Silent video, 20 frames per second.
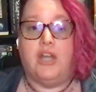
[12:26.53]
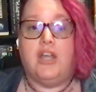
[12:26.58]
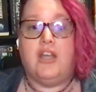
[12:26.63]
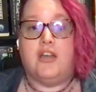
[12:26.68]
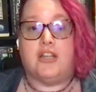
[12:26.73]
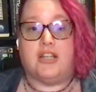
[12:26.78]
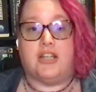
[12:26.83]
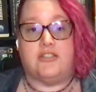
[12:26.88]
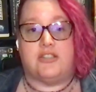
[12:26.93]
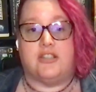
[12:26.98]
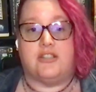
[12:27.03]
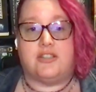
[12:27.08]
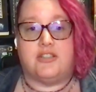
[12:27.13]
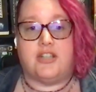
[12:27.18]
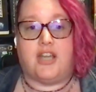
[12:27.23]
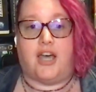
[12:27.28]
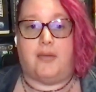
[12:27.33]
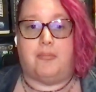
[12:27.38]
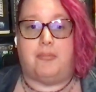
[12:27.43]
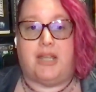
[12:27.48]
Because it's
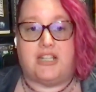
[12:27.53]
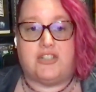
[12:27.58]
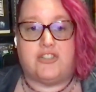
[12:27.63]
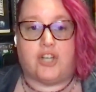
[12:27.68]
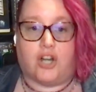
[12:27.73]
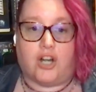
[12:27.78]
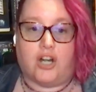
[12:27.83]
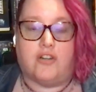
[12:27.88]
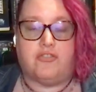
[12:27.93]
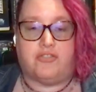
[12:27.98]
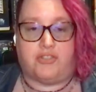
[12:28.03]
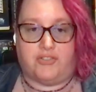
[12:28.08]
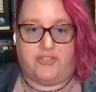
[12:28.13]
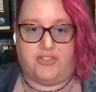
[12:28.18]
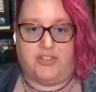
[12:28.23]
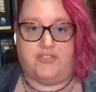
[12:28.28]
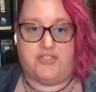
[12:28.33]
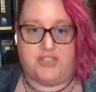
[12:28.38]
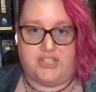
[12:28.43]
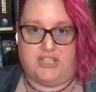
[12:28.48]
not my turn for
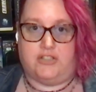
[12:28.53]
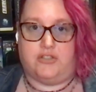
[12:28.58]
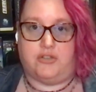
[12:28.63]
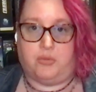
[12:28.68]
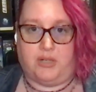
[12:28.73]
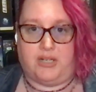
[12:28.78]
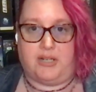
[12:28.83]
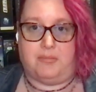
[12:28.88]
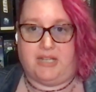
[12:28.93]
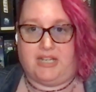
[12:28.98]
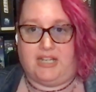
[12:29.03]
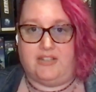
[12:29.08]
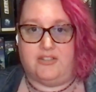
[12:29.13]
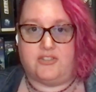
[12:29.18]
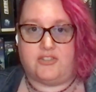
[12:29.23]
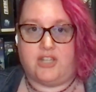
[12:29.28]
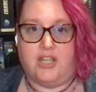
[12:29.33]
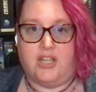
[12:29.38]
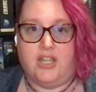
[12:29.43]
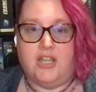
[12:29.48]
15, 20
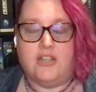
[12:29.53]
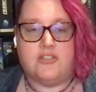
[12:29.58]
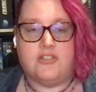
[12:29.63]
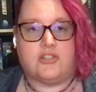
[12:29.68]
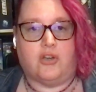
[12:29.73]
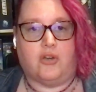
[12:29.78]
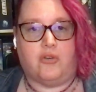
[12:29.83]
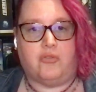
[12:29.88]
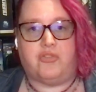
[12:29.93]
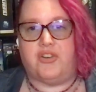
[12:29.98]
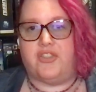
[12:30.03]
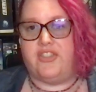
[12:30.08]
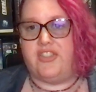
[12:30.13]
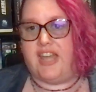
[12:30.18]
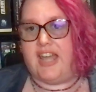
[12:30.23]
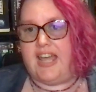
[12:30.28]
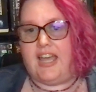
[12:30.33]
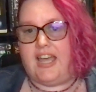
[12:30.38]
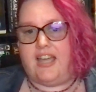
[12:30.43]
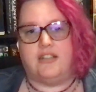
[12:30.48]
minutes. So for
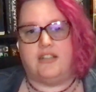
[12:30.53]
that,